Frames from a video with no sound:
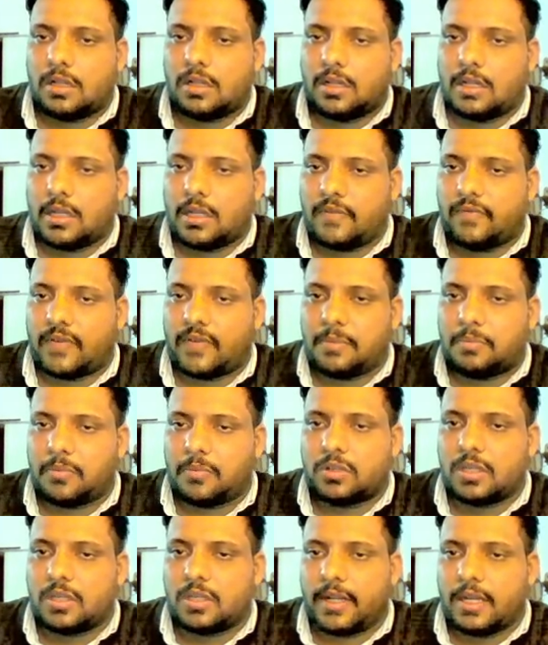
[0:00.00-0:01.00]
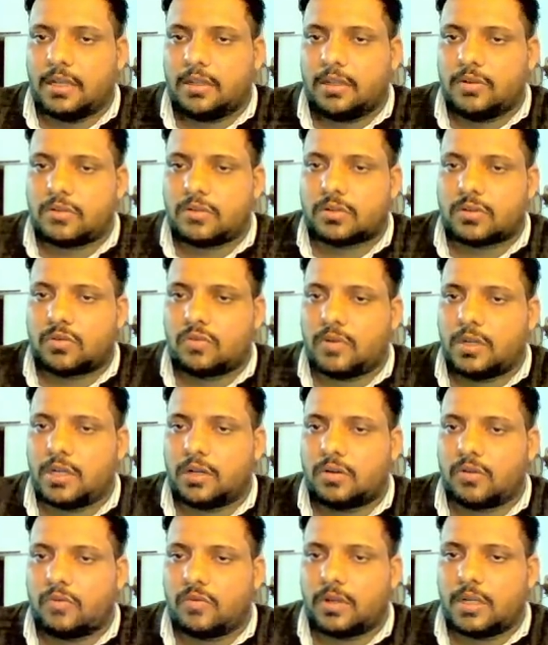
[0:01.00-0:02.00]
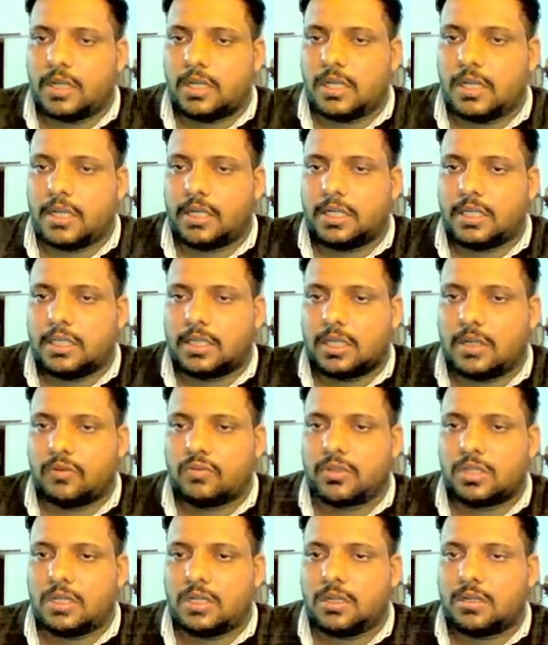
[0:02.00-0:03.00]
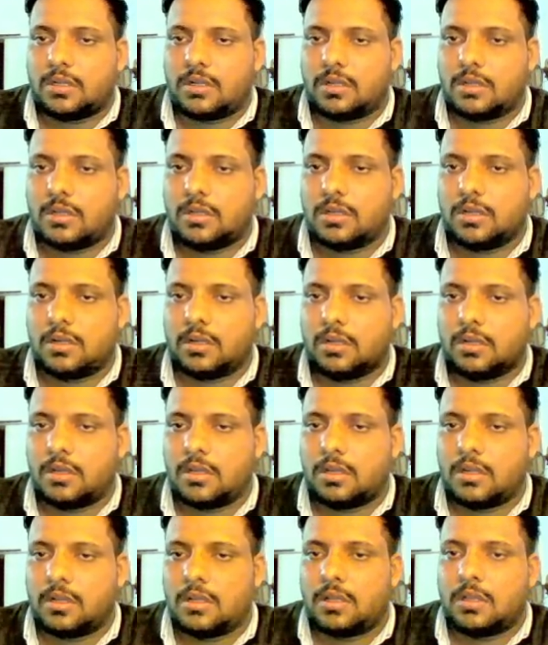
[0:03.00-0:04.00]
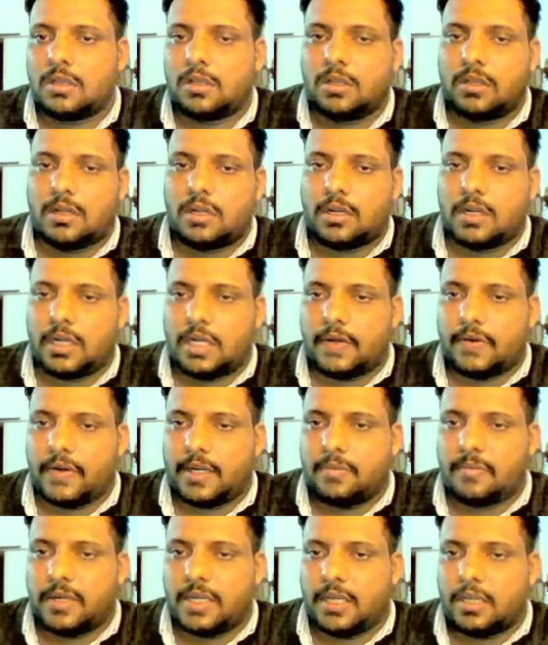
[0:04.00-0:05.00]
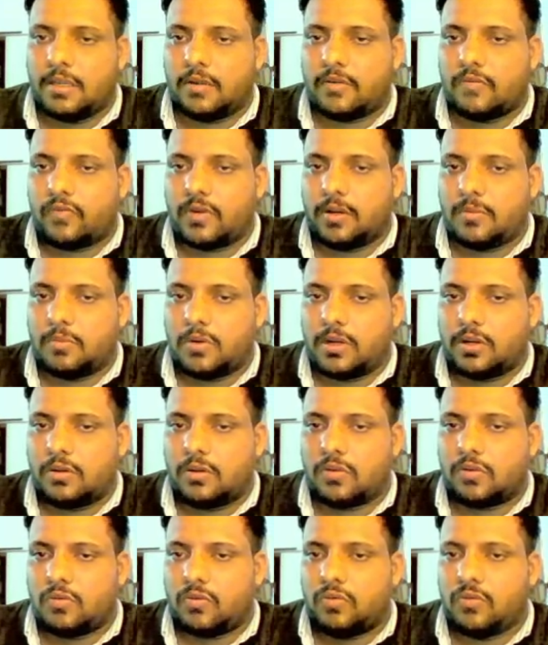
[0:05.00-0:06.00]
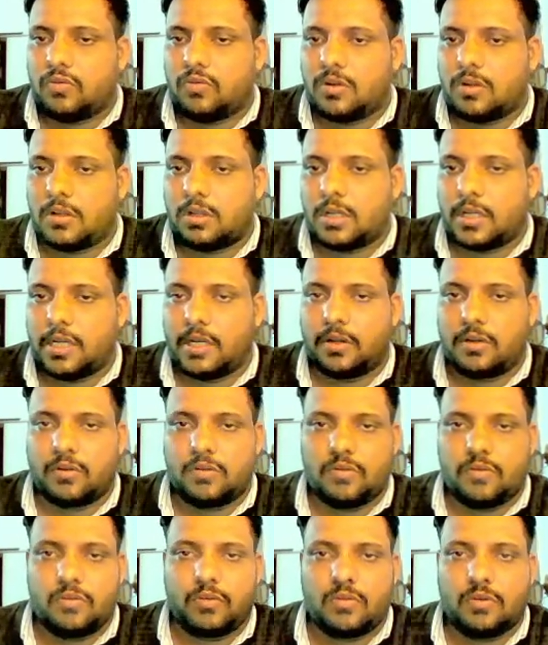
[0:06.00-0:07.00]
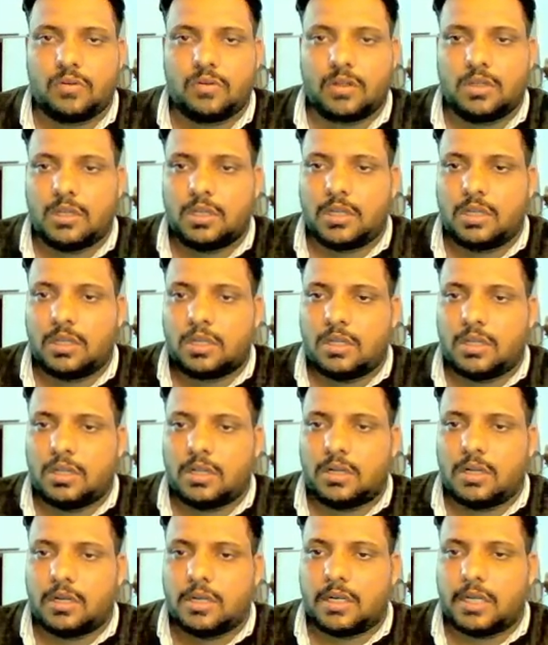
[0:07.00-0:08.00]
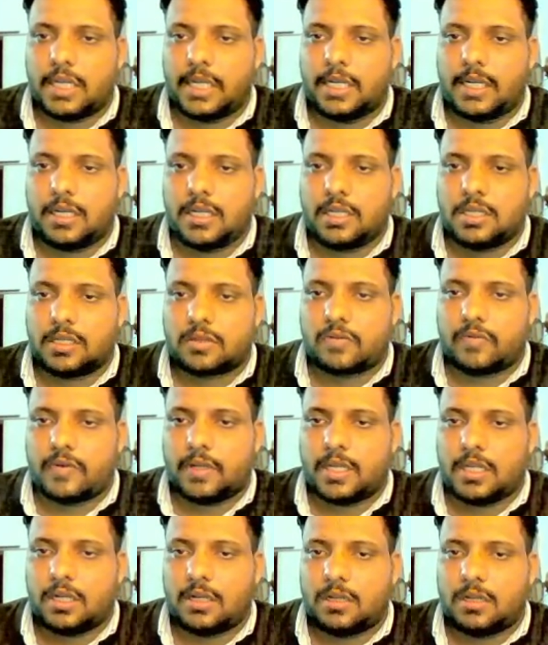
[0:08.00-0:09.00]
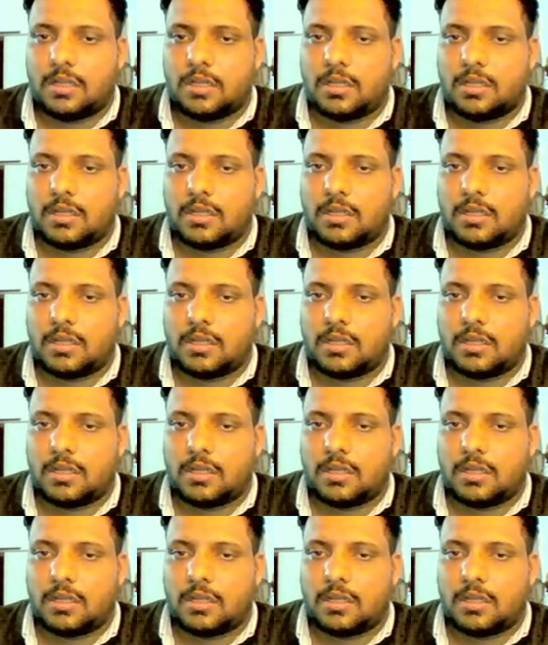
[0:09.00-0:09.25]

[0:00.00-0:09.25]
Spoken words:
if I put the values 2 into 80,000 divided by 1.2 into 90 square